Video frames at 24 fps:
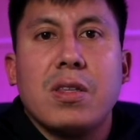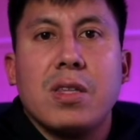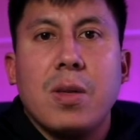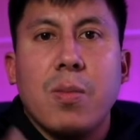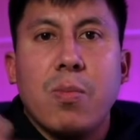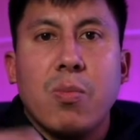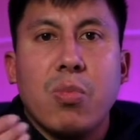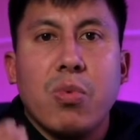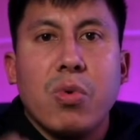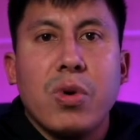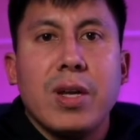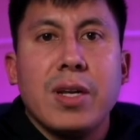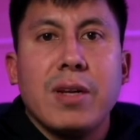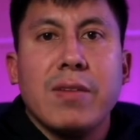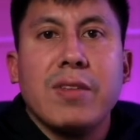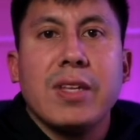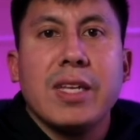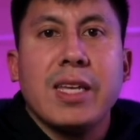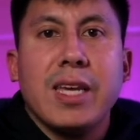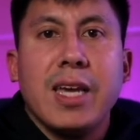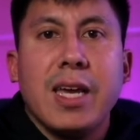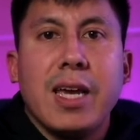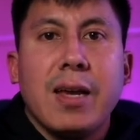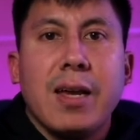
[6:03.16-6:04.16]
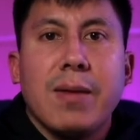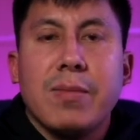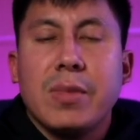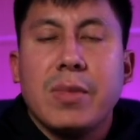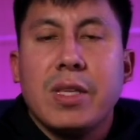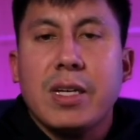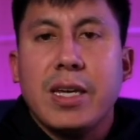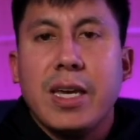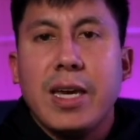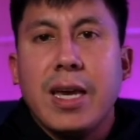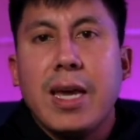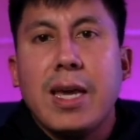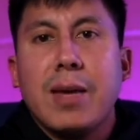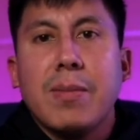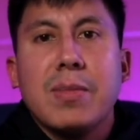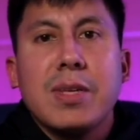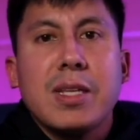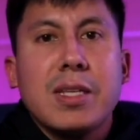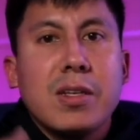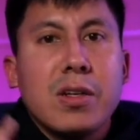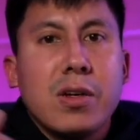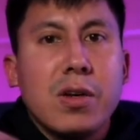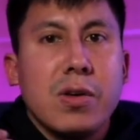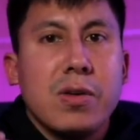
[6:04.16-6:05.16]
the brain of the game, the game
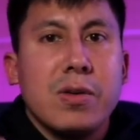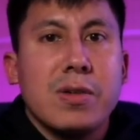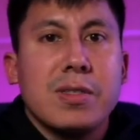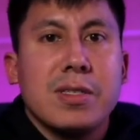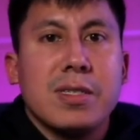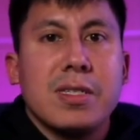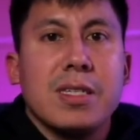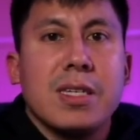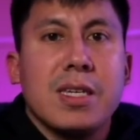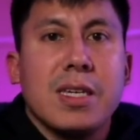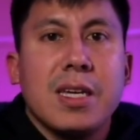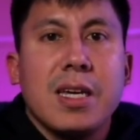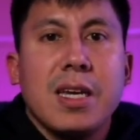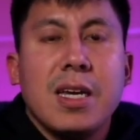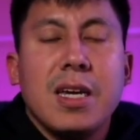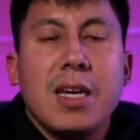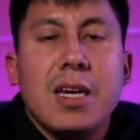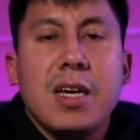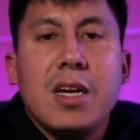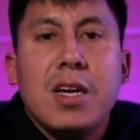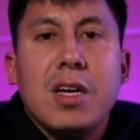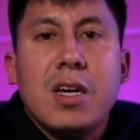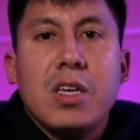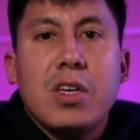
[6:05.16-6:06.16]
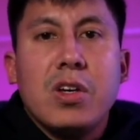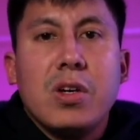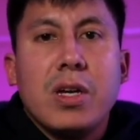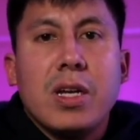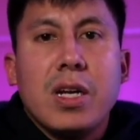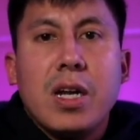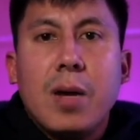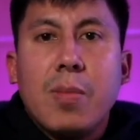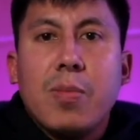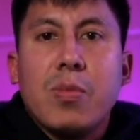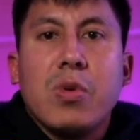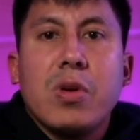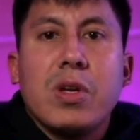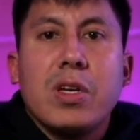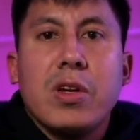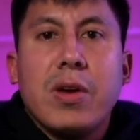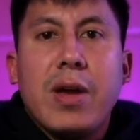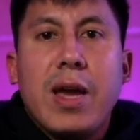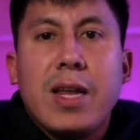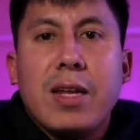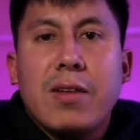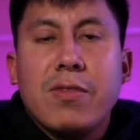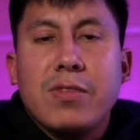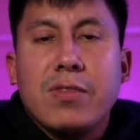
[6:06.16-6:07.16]
and currency. You can upgrade your
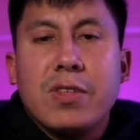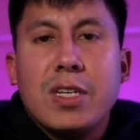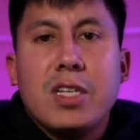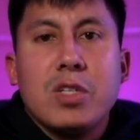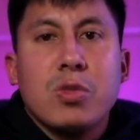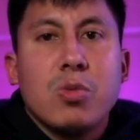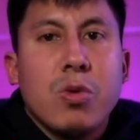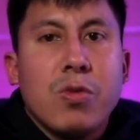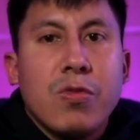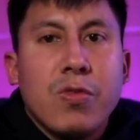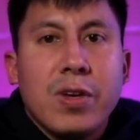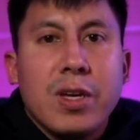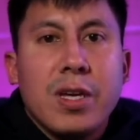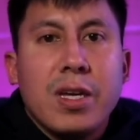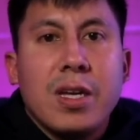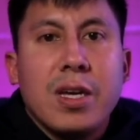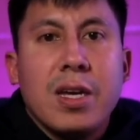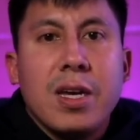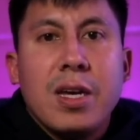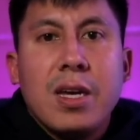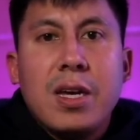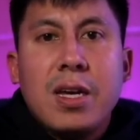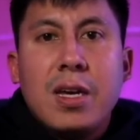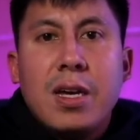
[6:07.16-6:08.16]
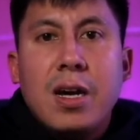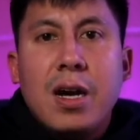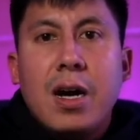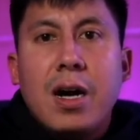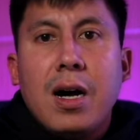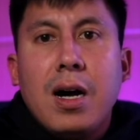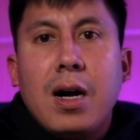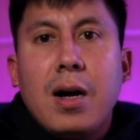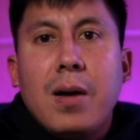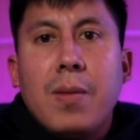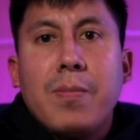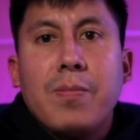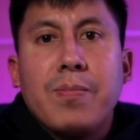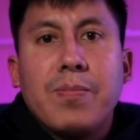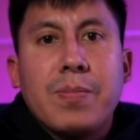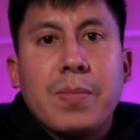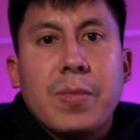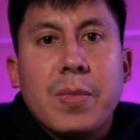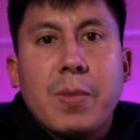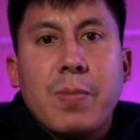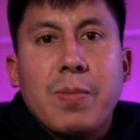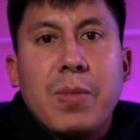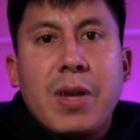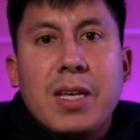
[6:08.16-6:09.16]
N F Ts with it. Um,
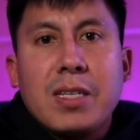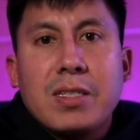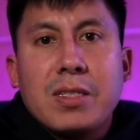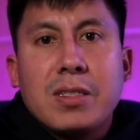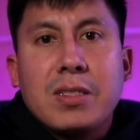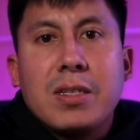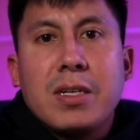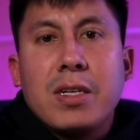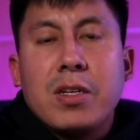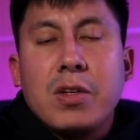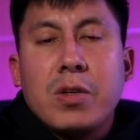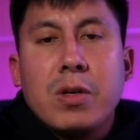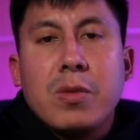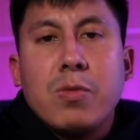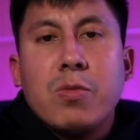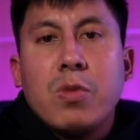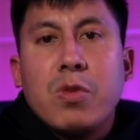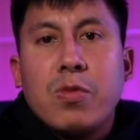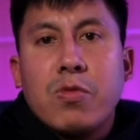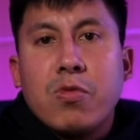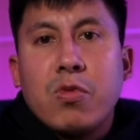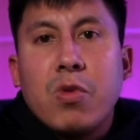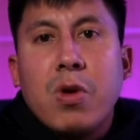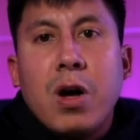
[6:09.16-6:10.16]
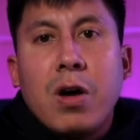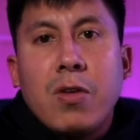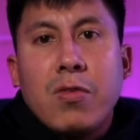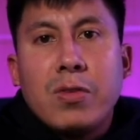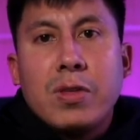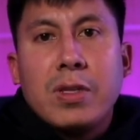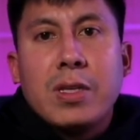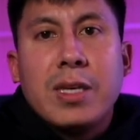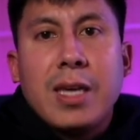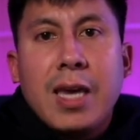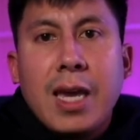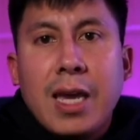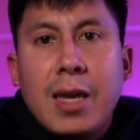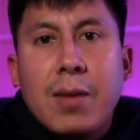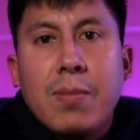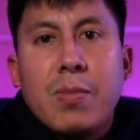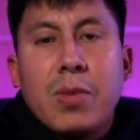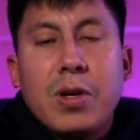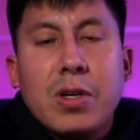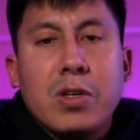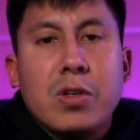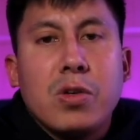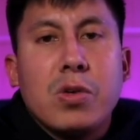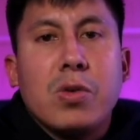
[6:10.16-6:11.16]
basically, you can withdraw from the game,
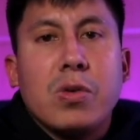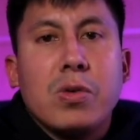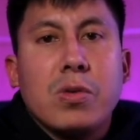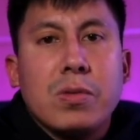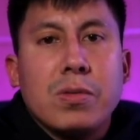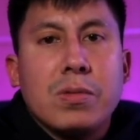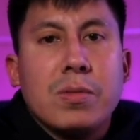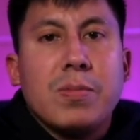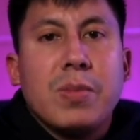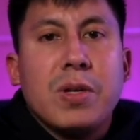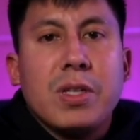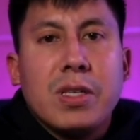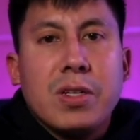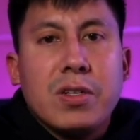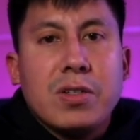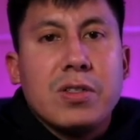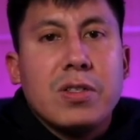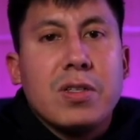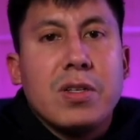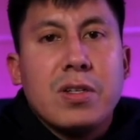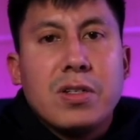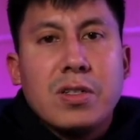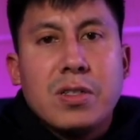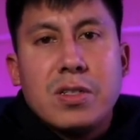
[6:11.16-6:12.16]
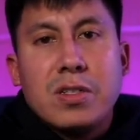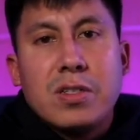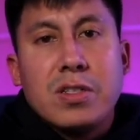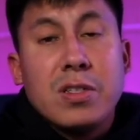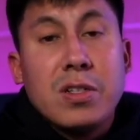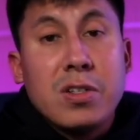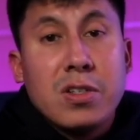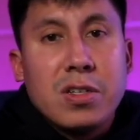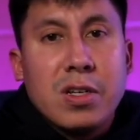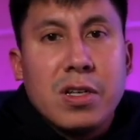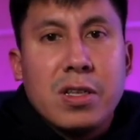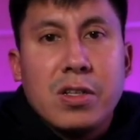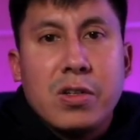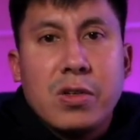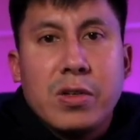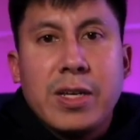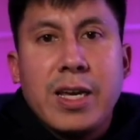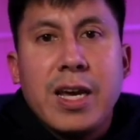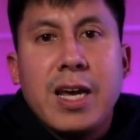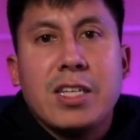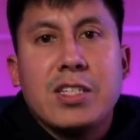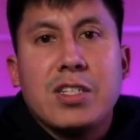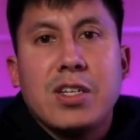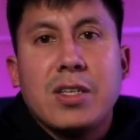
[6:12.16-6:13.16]
but you'll but there's there's there's, there's a little
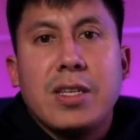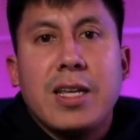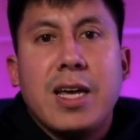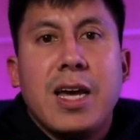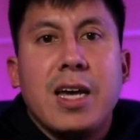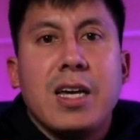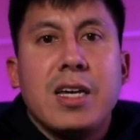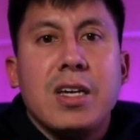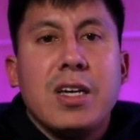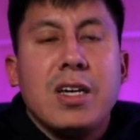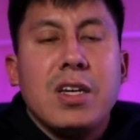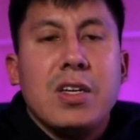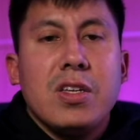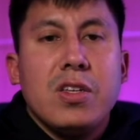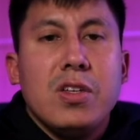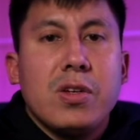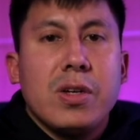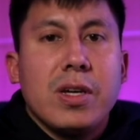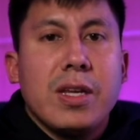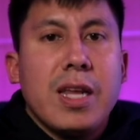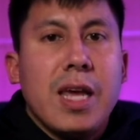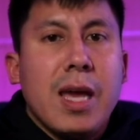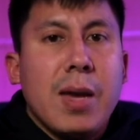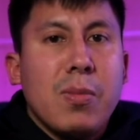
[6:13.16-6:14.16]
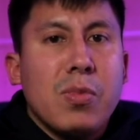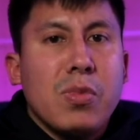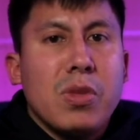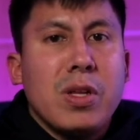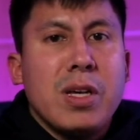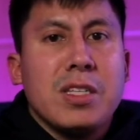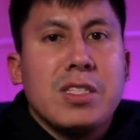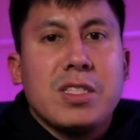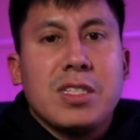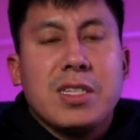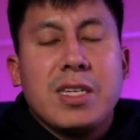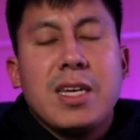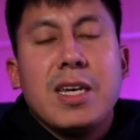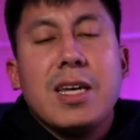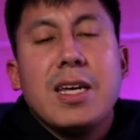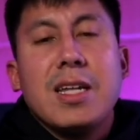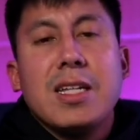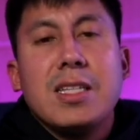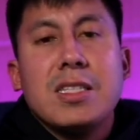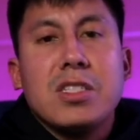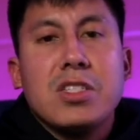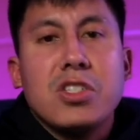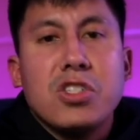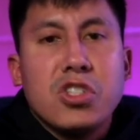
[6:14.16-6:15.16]
catch on that. You can emulate
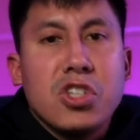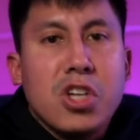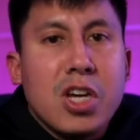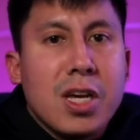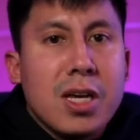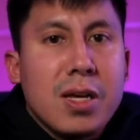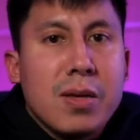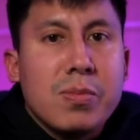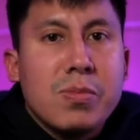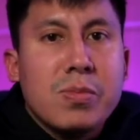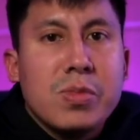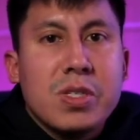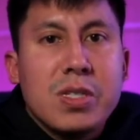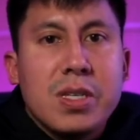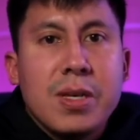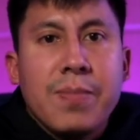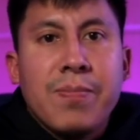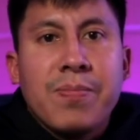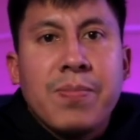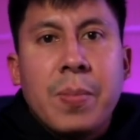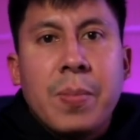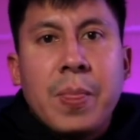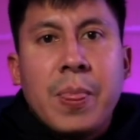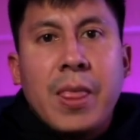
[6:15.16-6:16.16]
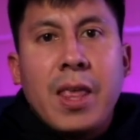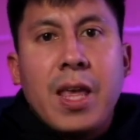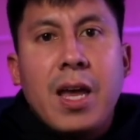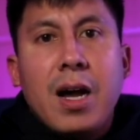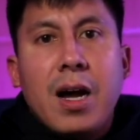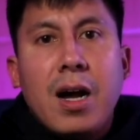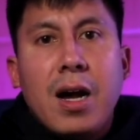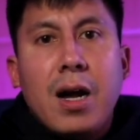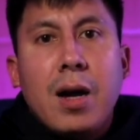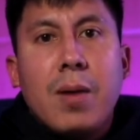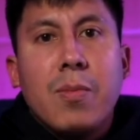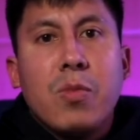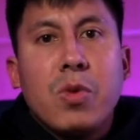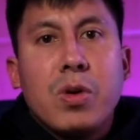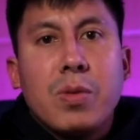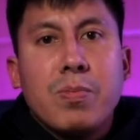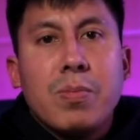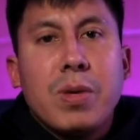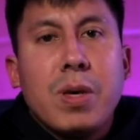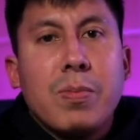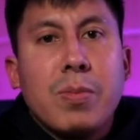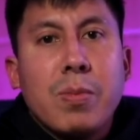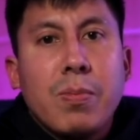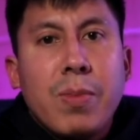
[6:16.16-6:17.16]
skins, gems. Um, when
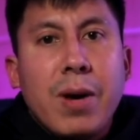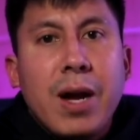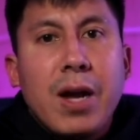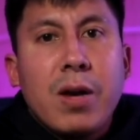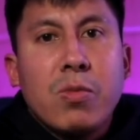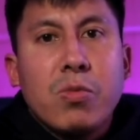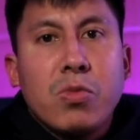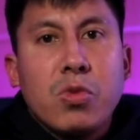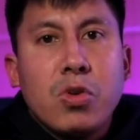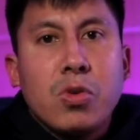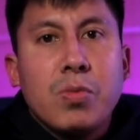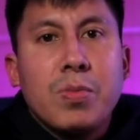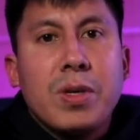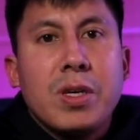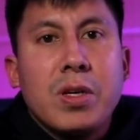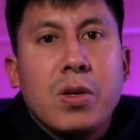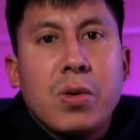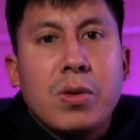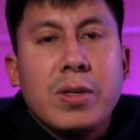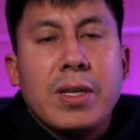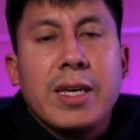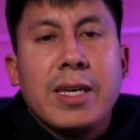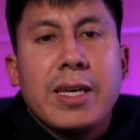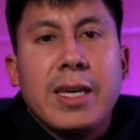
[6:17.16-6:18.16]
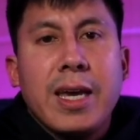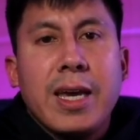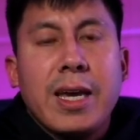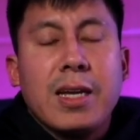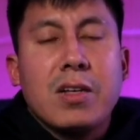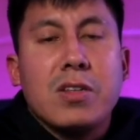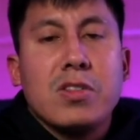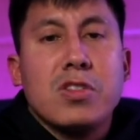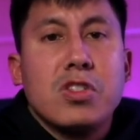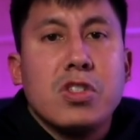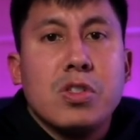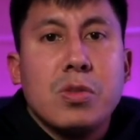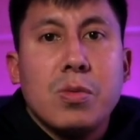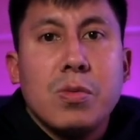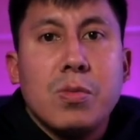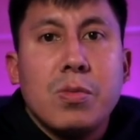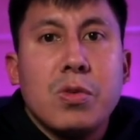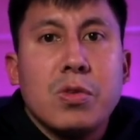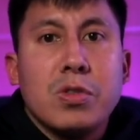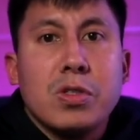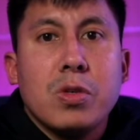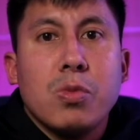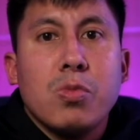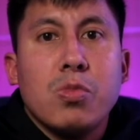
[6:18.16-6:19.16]
people buy Ruby or they get
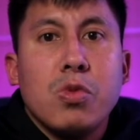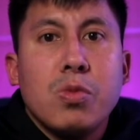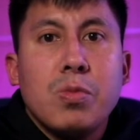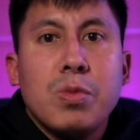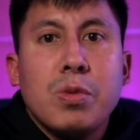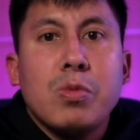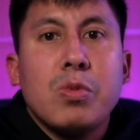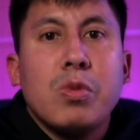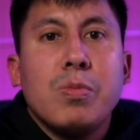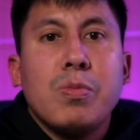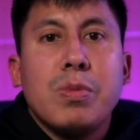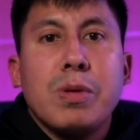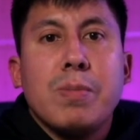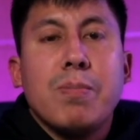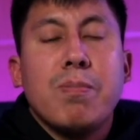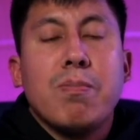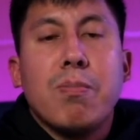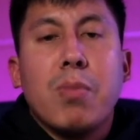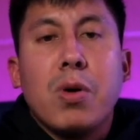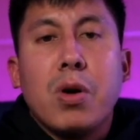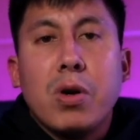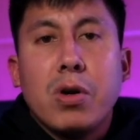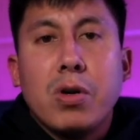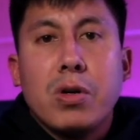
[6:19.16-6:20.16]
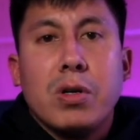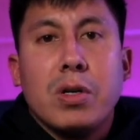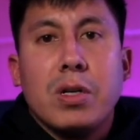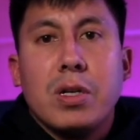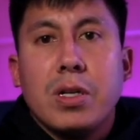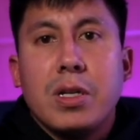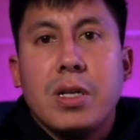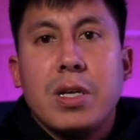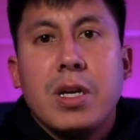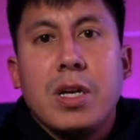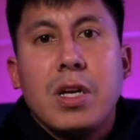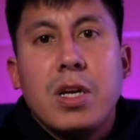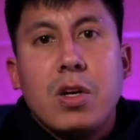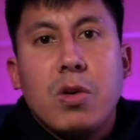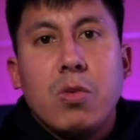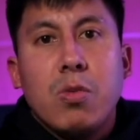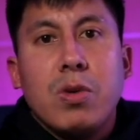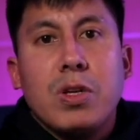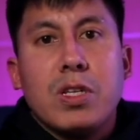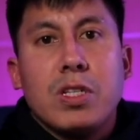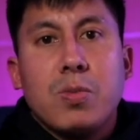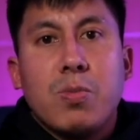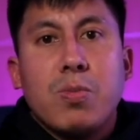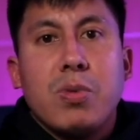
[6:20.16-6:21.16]
consumables, the Ruby will be burned,
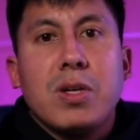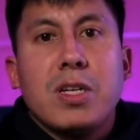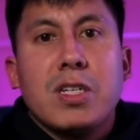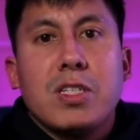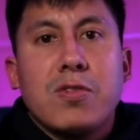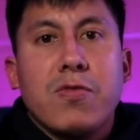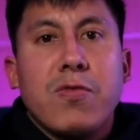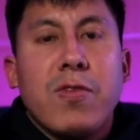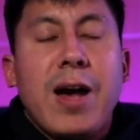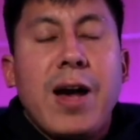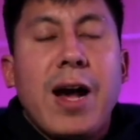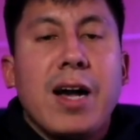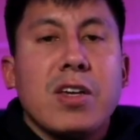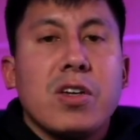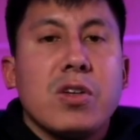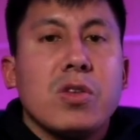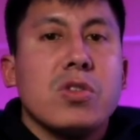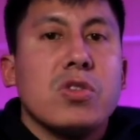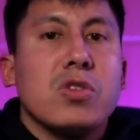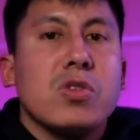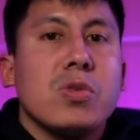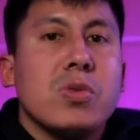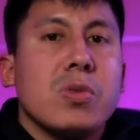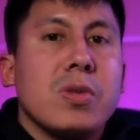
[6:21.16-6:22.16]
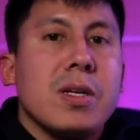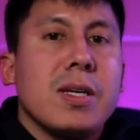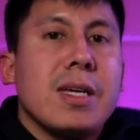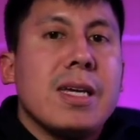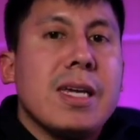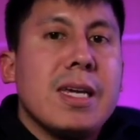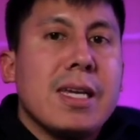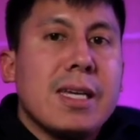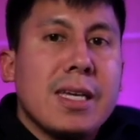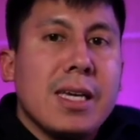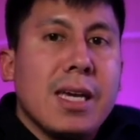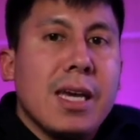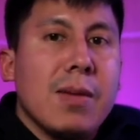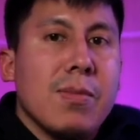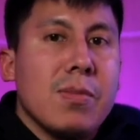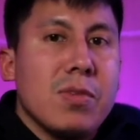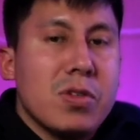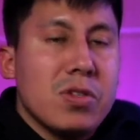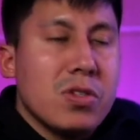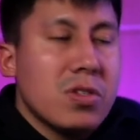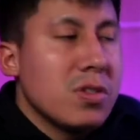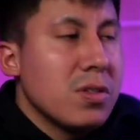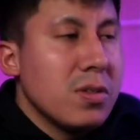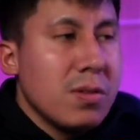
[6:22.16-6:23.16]
which brings value to the end
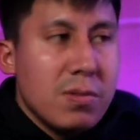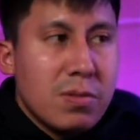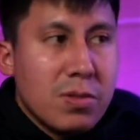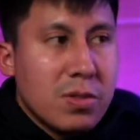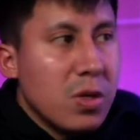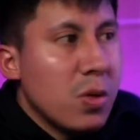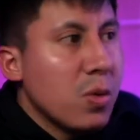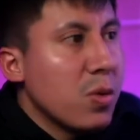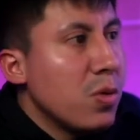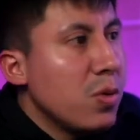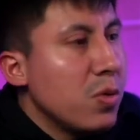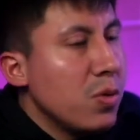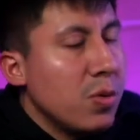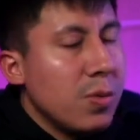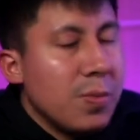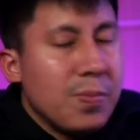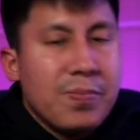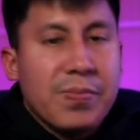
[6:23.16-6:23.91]
gamers. So cool.